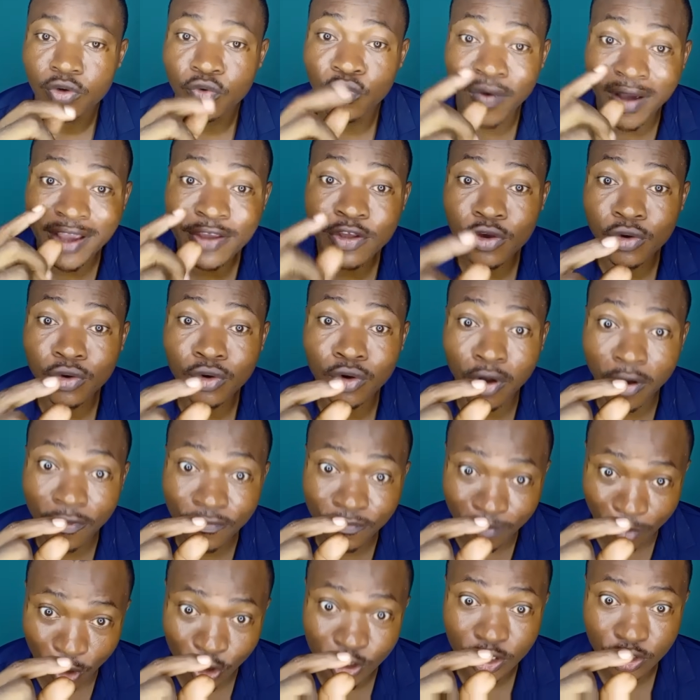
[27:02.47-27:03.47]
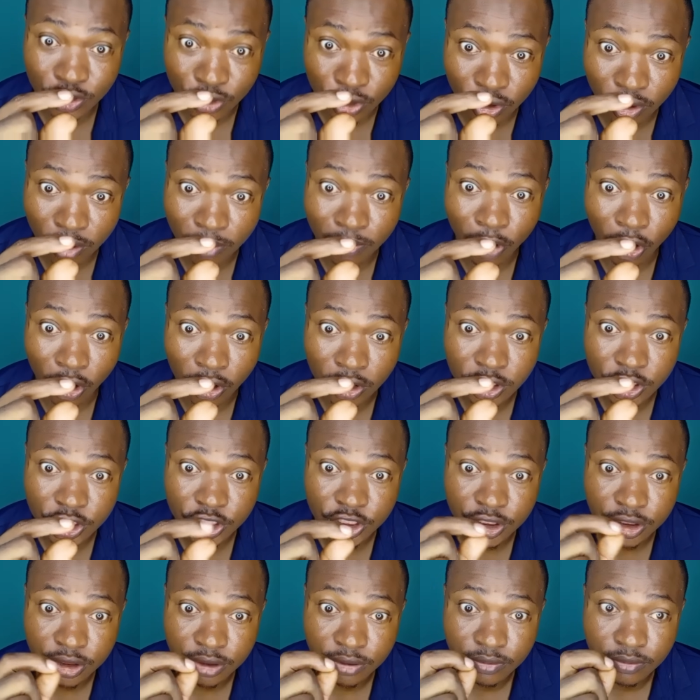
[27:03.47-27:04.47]
When you love money so
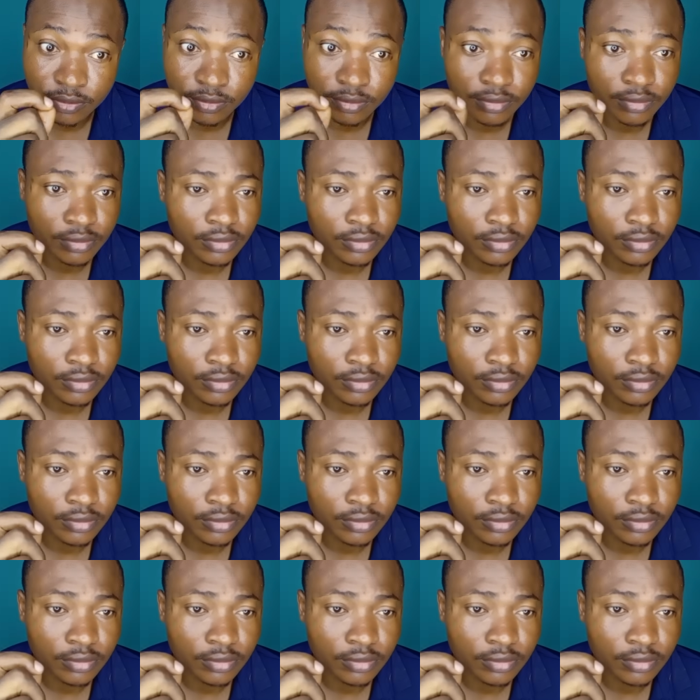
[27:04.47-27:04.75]
much,